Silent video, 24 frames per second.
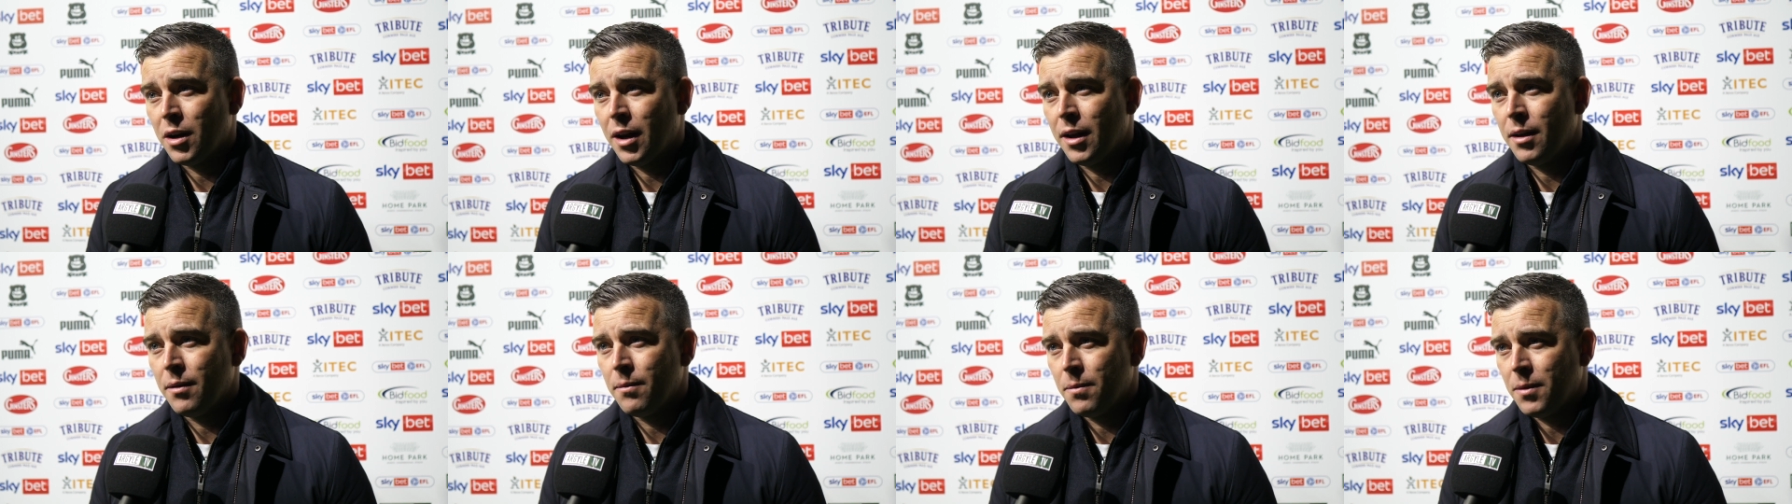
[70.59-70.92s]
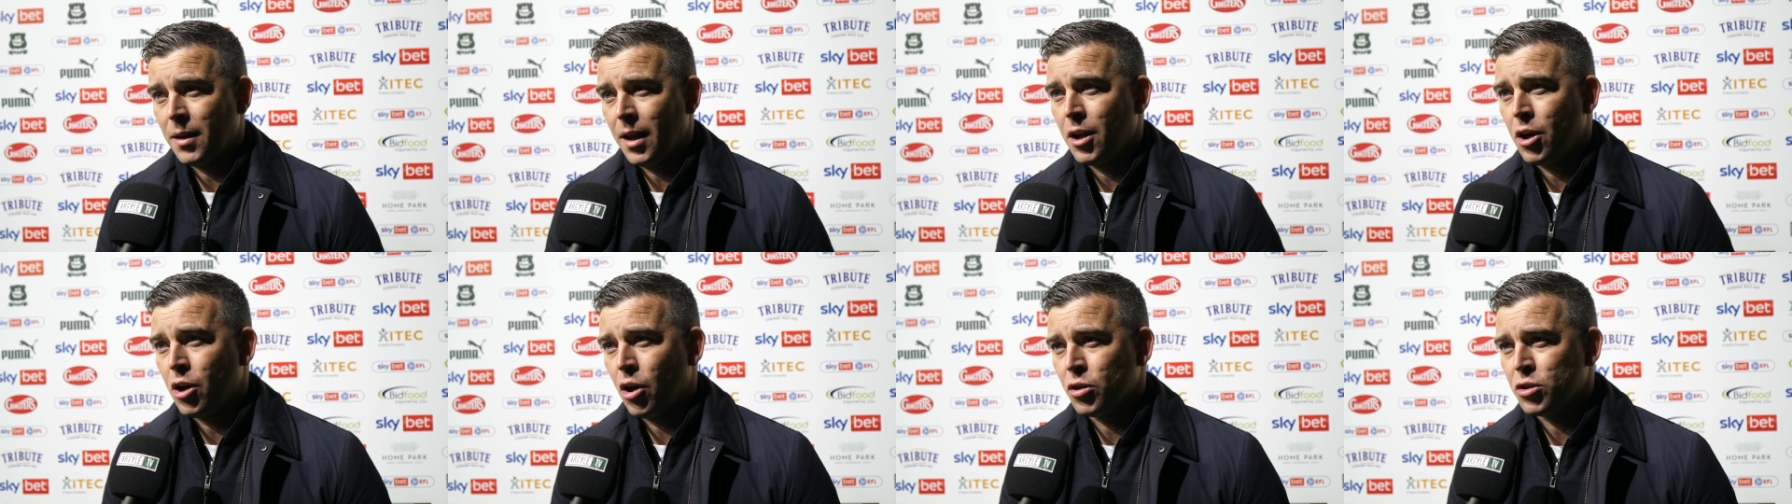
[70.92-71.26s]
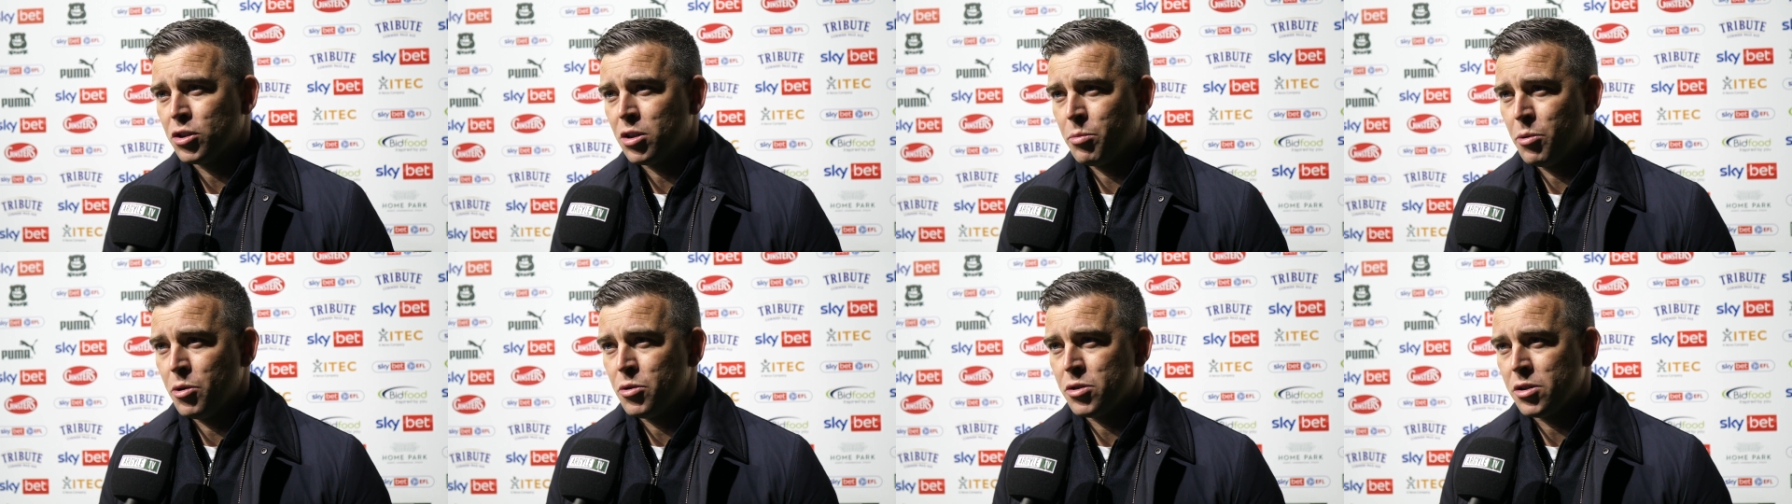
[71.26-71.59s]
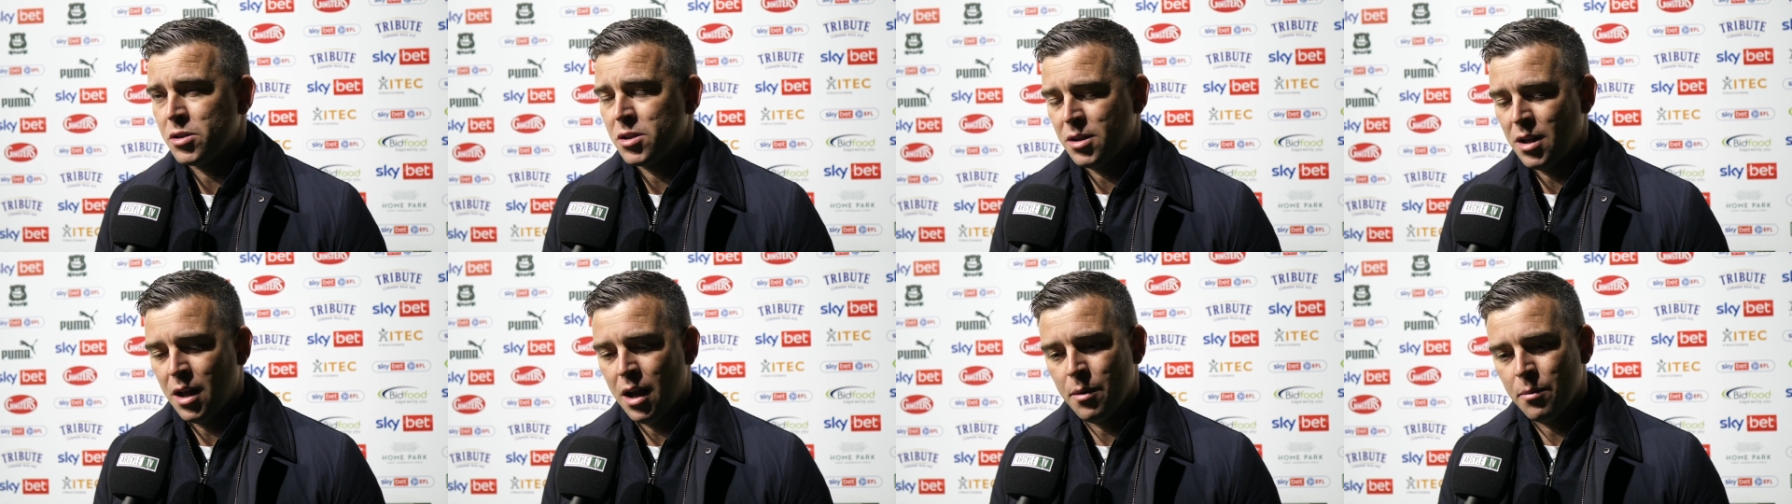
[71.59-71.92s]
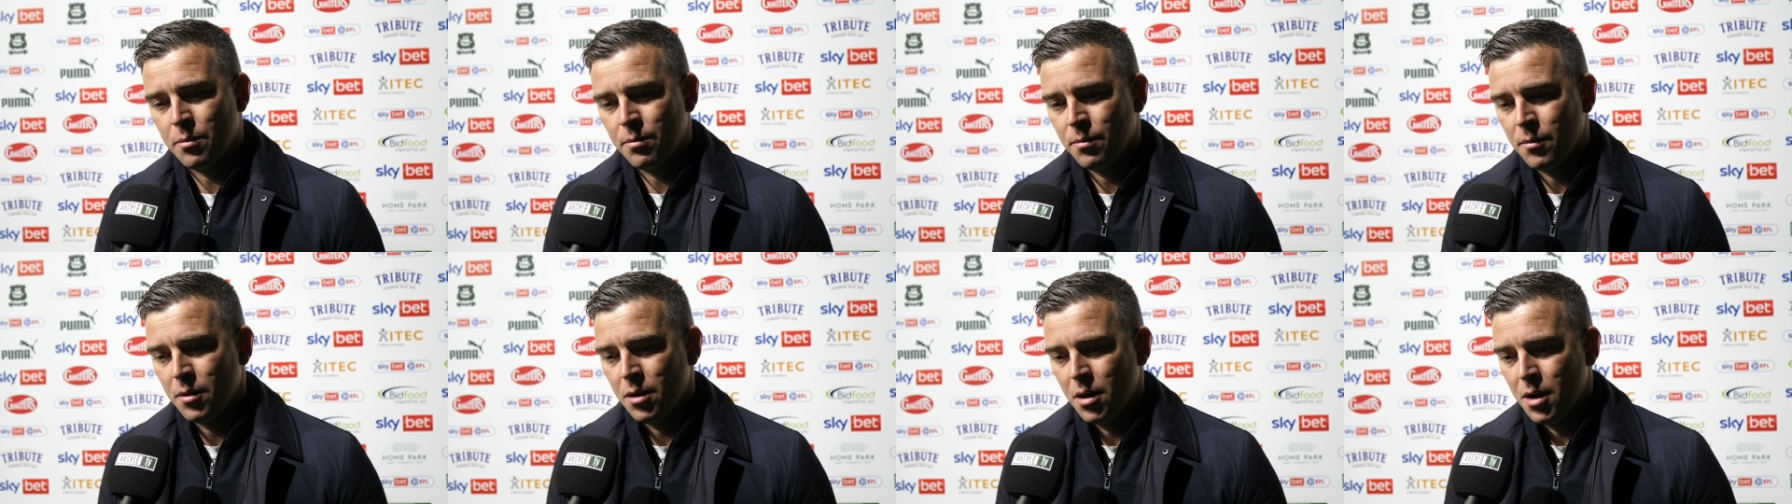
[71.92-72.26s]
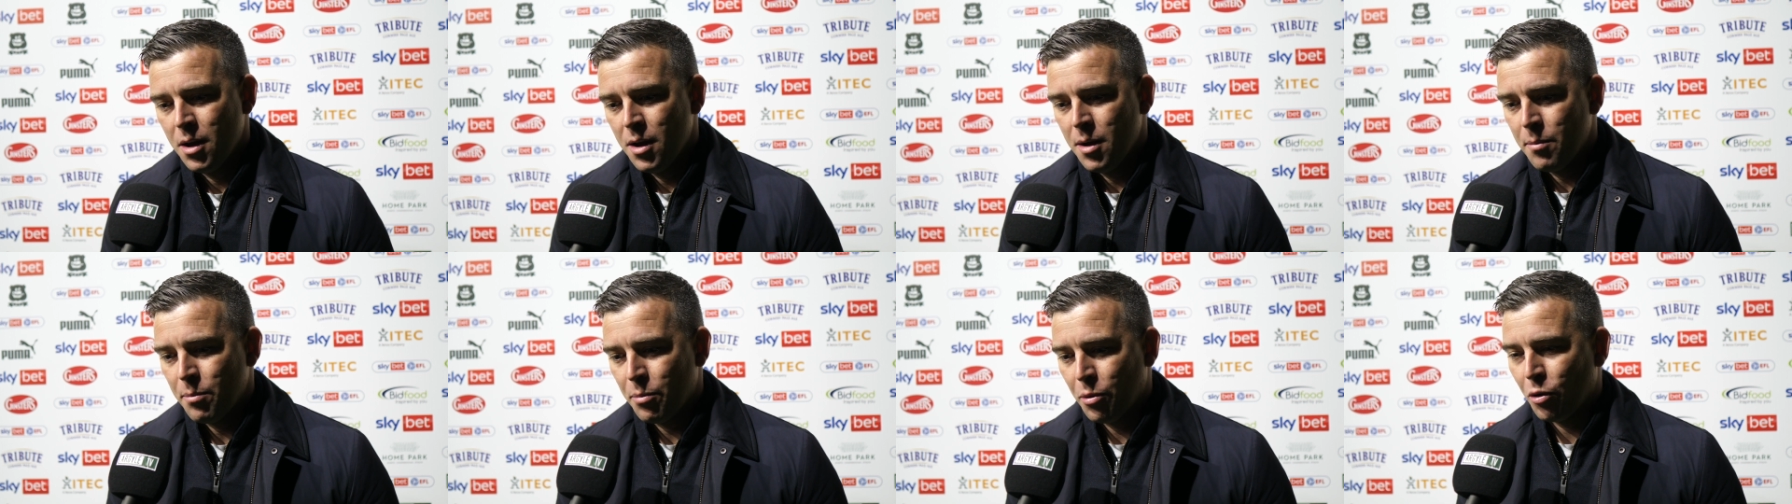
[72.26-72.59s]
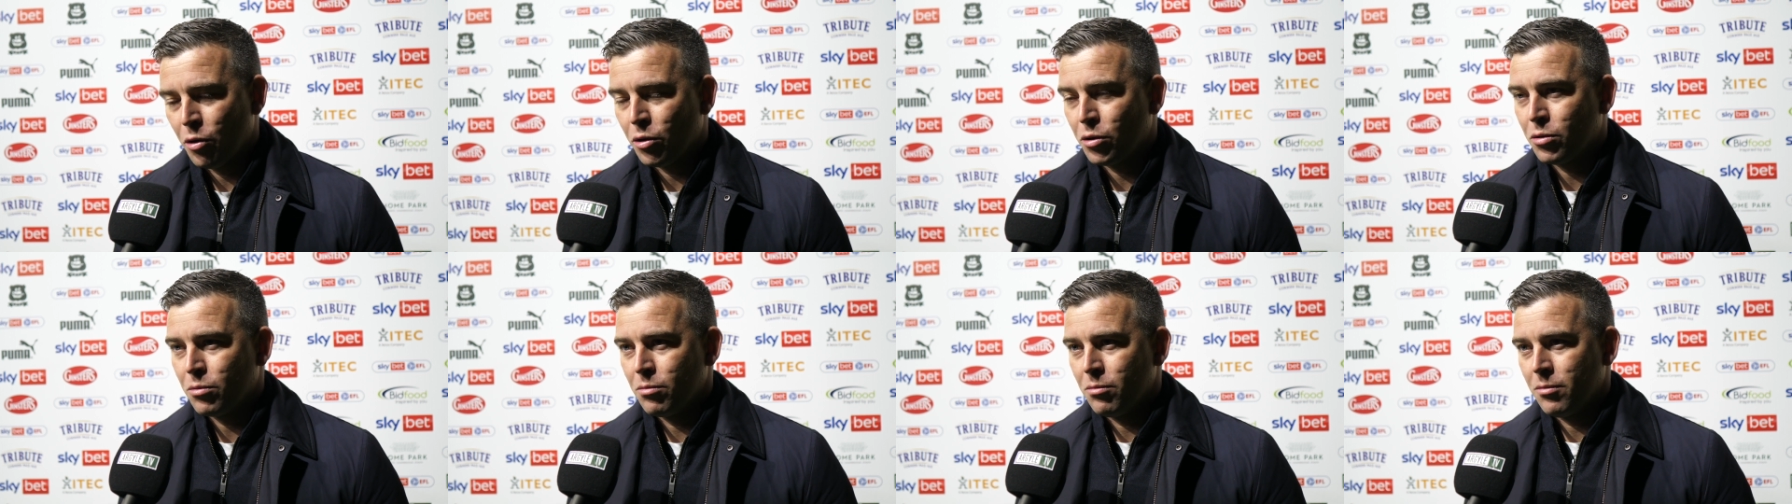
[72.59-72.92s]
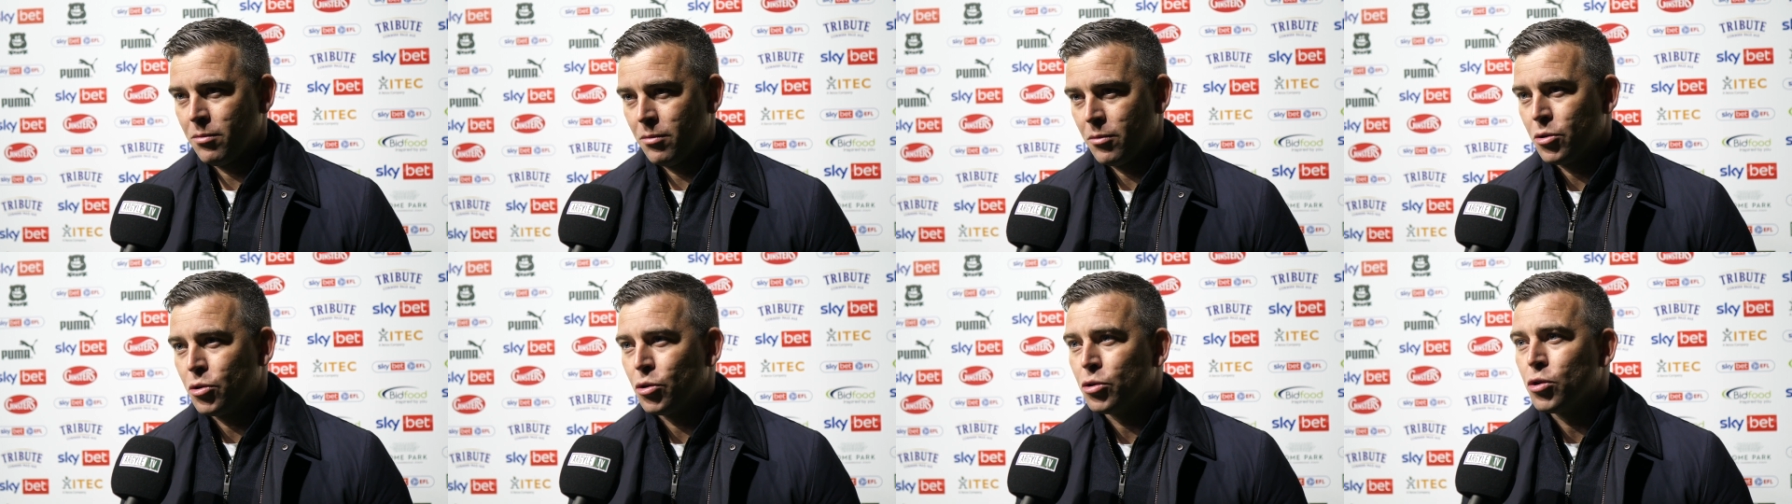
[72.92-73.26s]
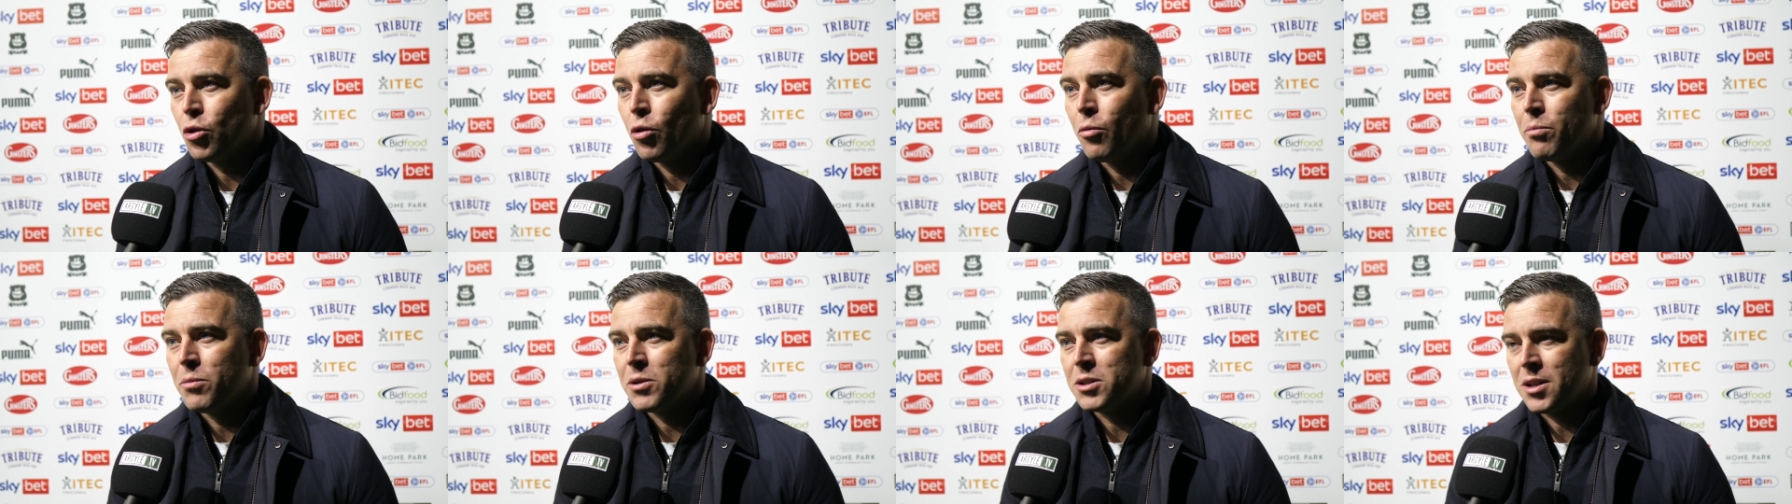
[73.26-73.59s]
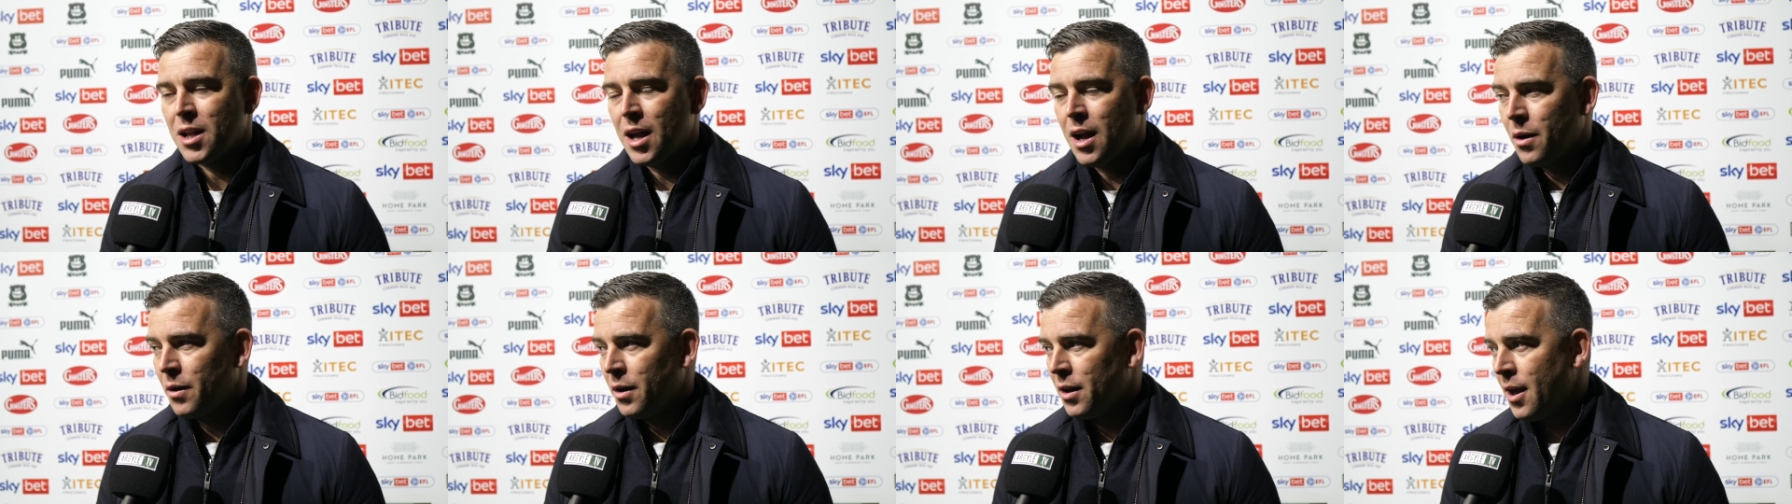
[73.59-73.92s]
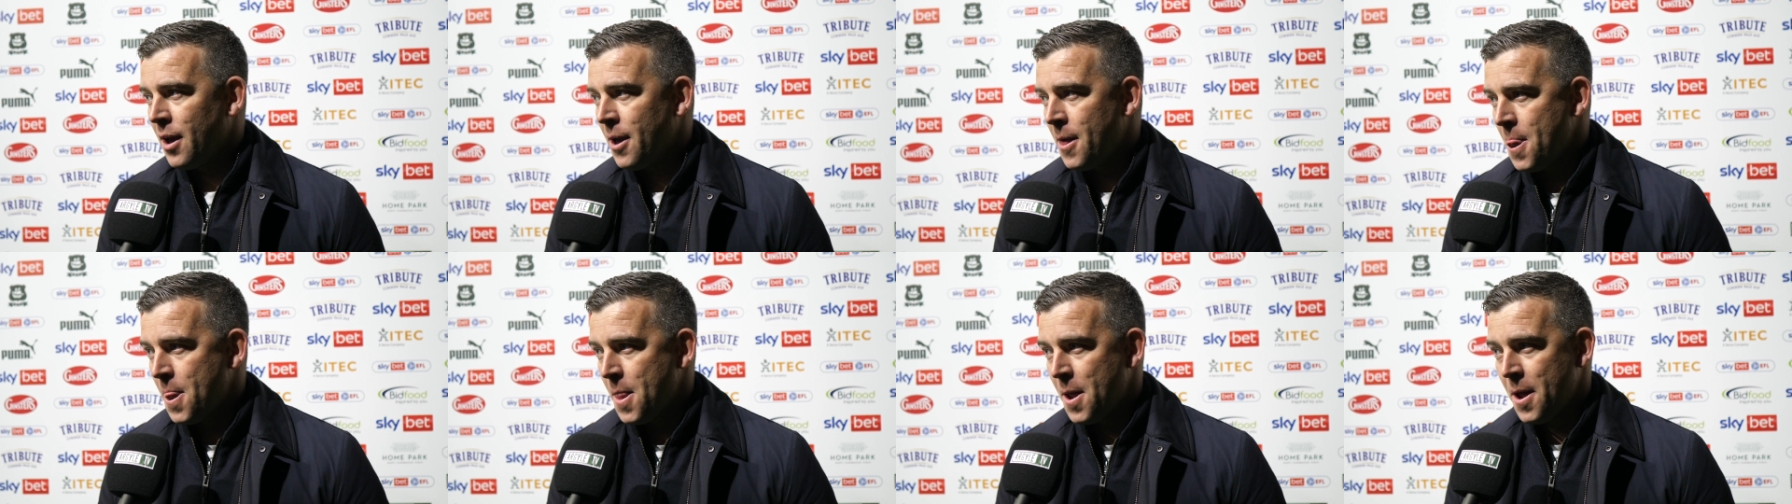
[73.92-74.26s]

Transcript: They contributed to that and brought good numbers down here.